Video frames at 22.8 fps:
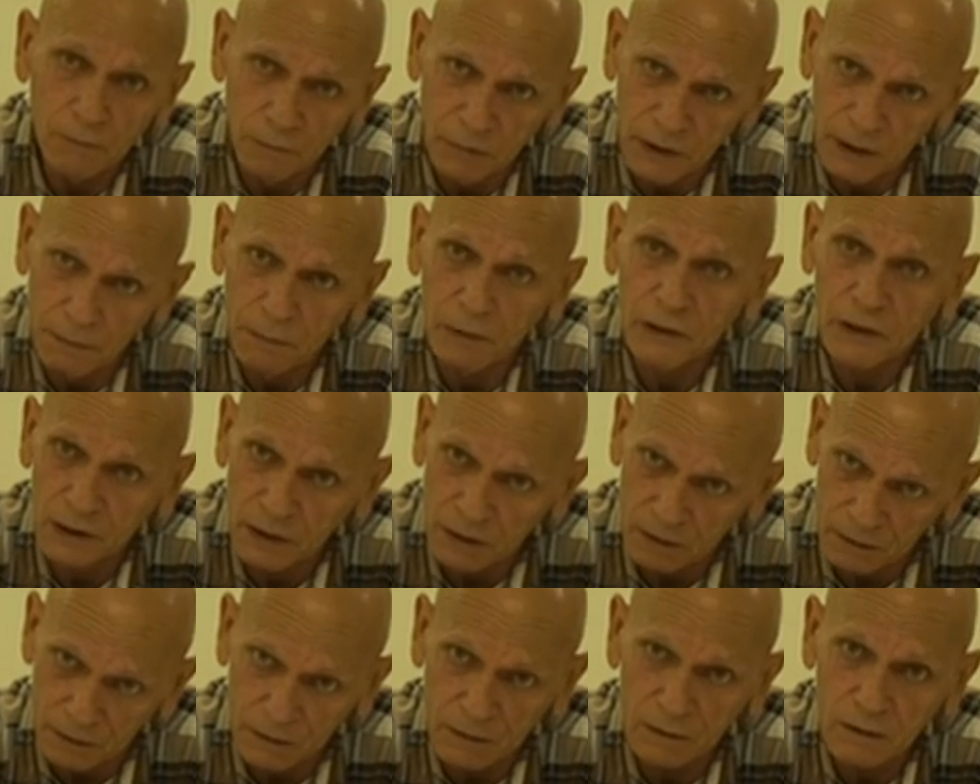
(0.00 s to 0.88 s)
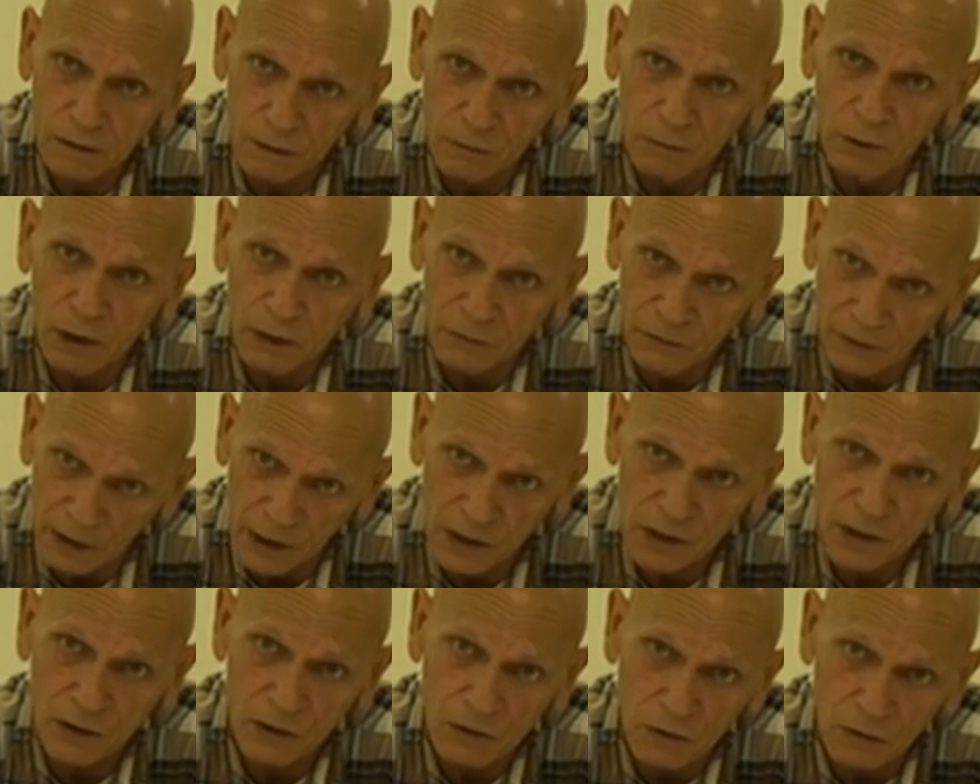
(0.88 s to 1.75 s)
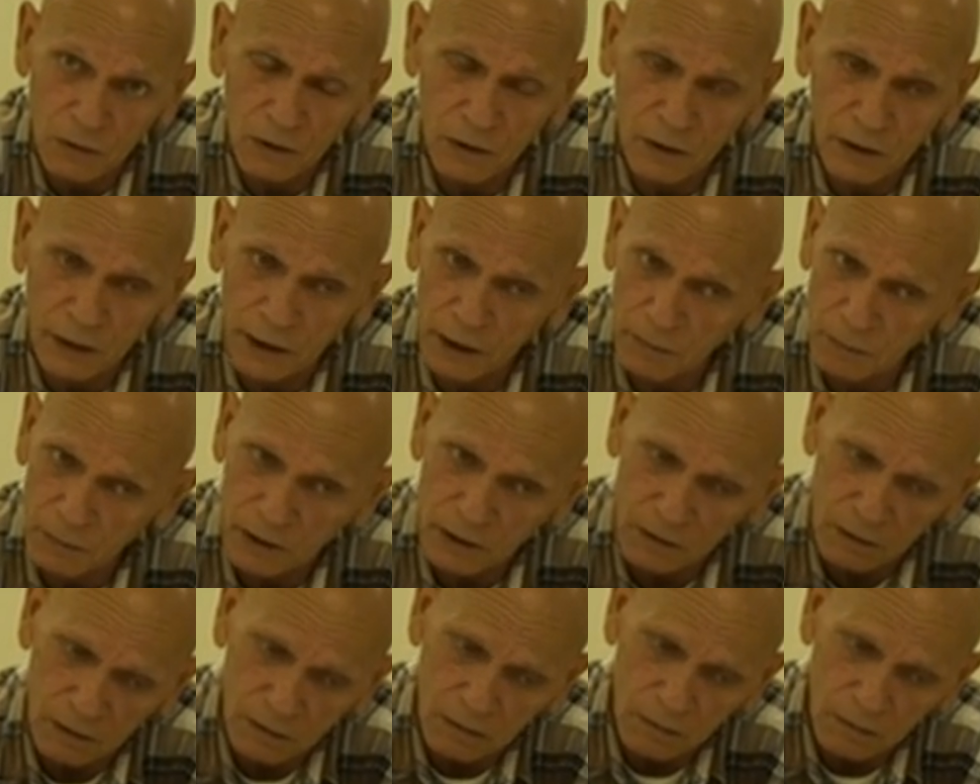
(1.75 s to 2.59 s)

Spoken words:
the white fellas can talk there, but